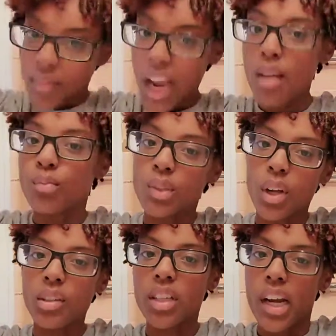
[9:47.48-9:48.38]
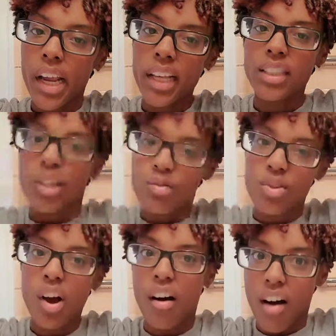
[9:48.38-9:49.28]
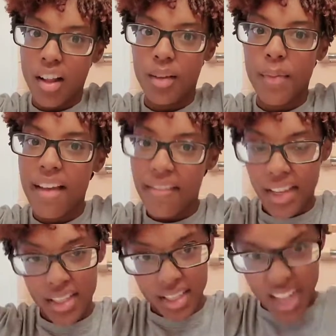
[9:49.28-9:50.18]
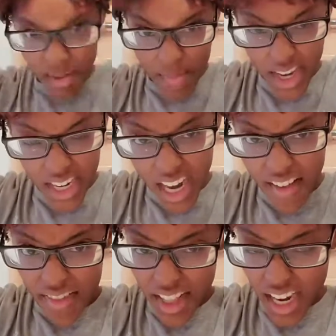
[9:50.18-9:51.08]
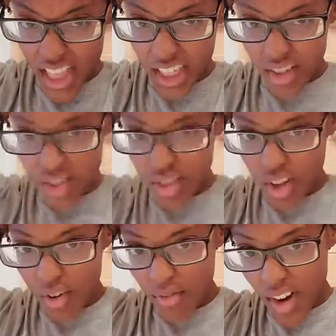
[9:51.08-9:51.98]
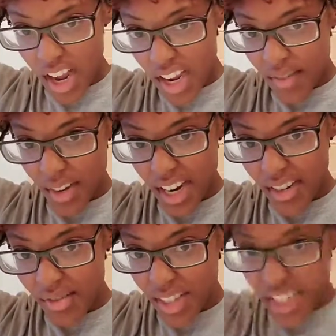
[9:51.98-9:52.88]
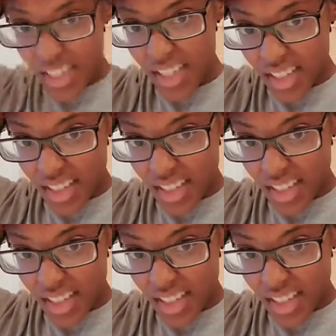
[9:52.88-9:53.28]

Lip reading: I'm so sorry. Excuse all of my faces that I'm making. I feel like I look so fried when I do these.